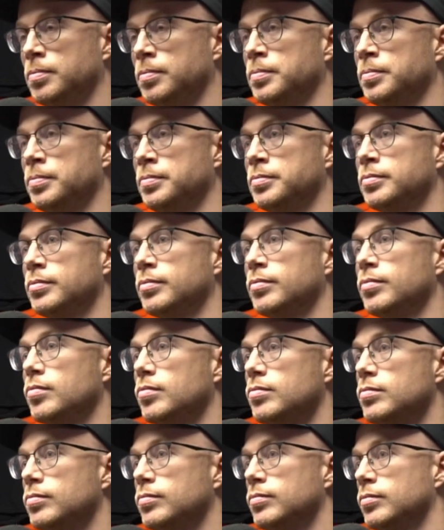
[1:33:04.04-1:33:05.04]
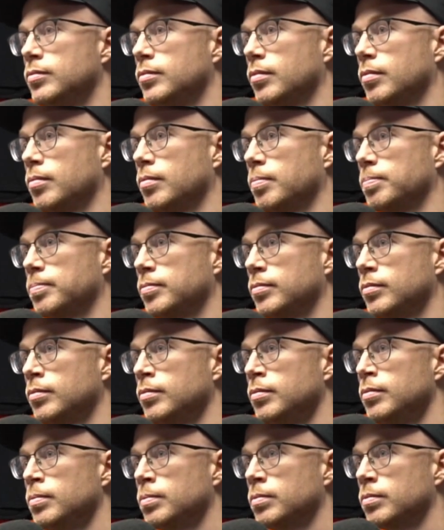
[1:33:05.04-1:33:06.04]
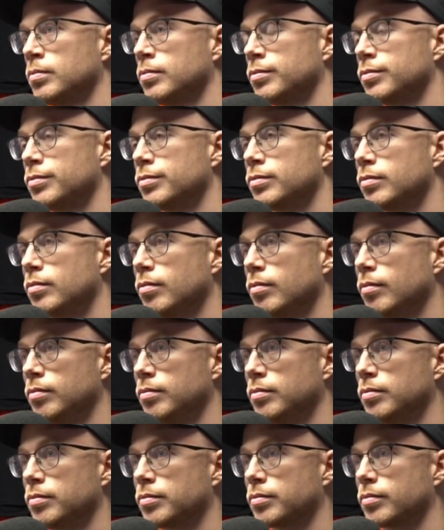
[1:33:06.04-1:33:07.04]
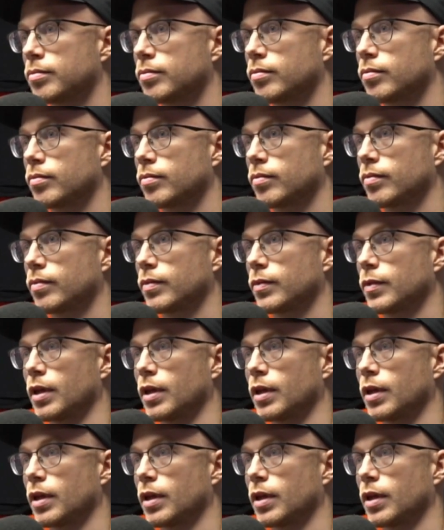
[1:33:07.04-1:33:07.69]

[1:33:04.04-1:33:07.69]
latched onto as the guiding light of ending.